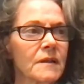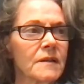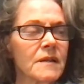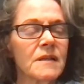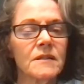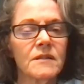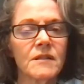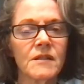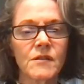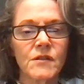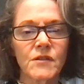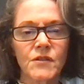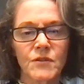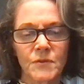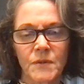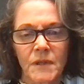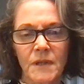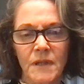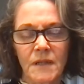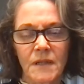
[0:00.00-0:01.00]

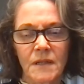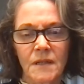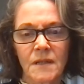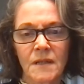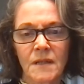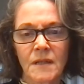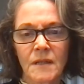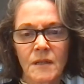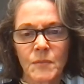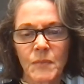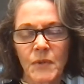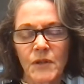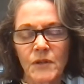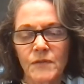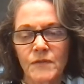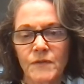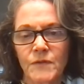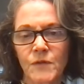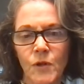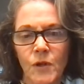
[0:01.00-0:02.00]
industry
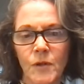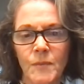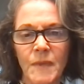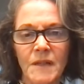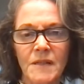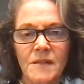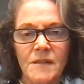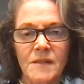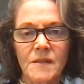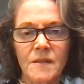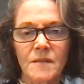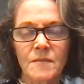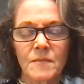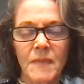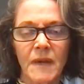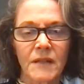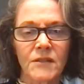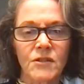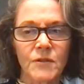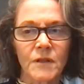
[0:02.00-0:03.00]
performance
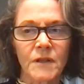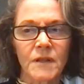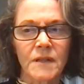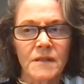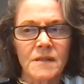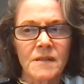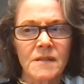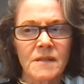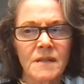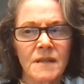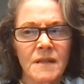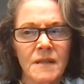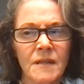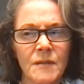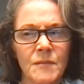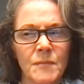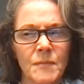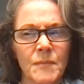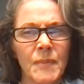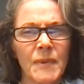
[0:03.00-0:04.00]
metrics,
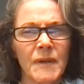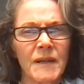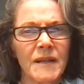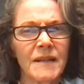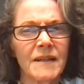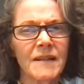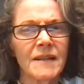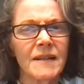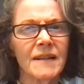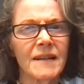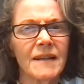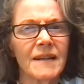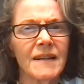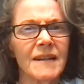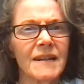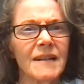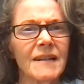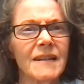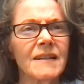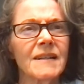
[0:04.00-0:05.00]
but
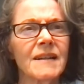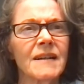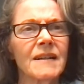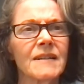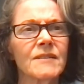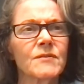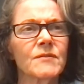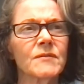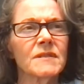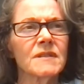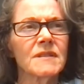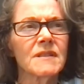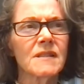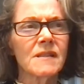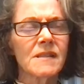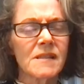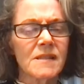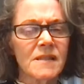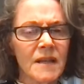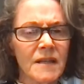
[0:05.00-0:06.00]
I got
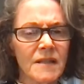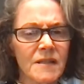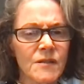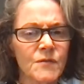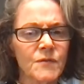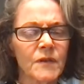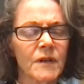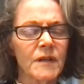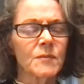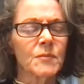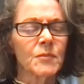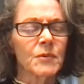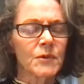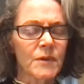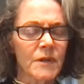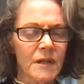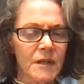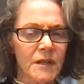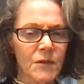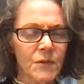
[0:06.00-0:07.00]
dissatisfied
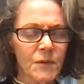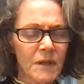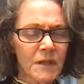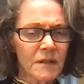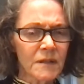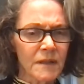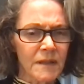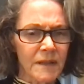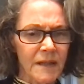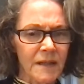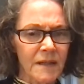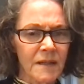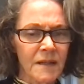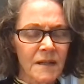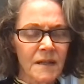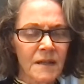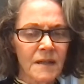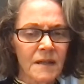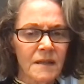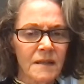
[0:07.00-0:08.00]
pretty quickly
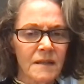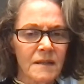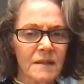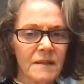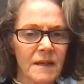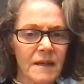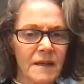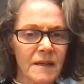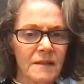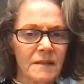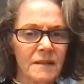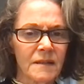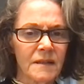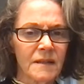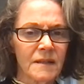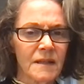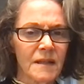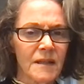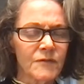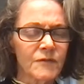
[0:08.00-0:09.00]
that
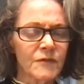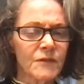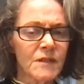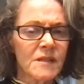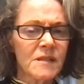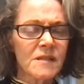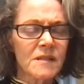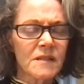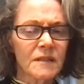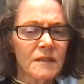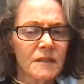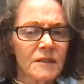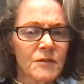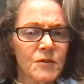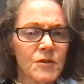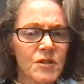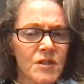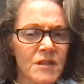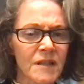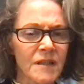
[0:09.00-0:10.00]
every
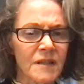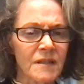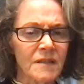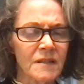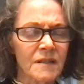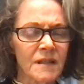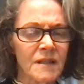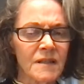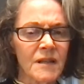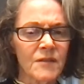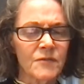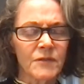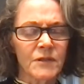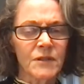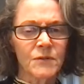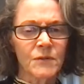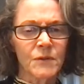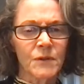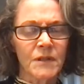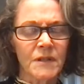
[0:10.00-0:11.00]
solution in
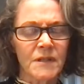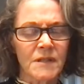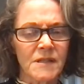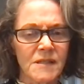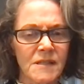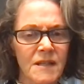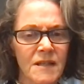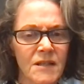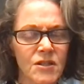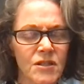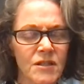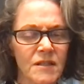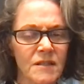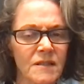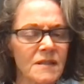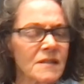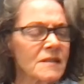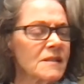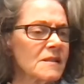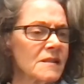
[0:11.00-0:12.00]
every
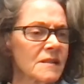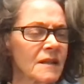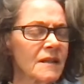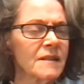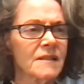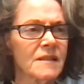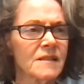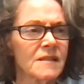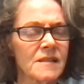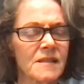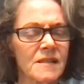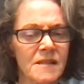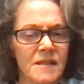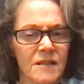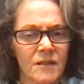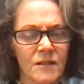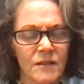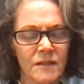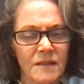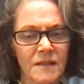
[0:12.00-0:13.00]
organization is not
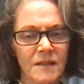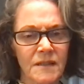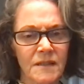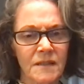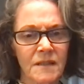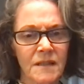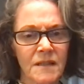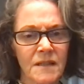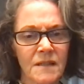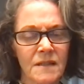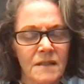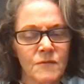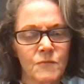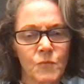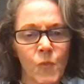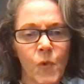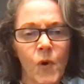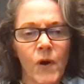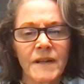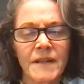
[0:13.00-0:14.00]
necessarily
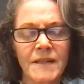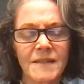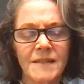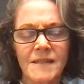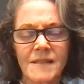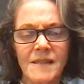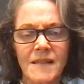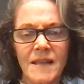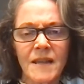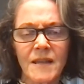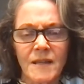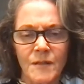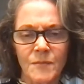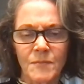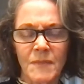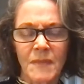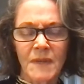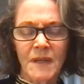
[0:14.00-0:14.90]
one and the same.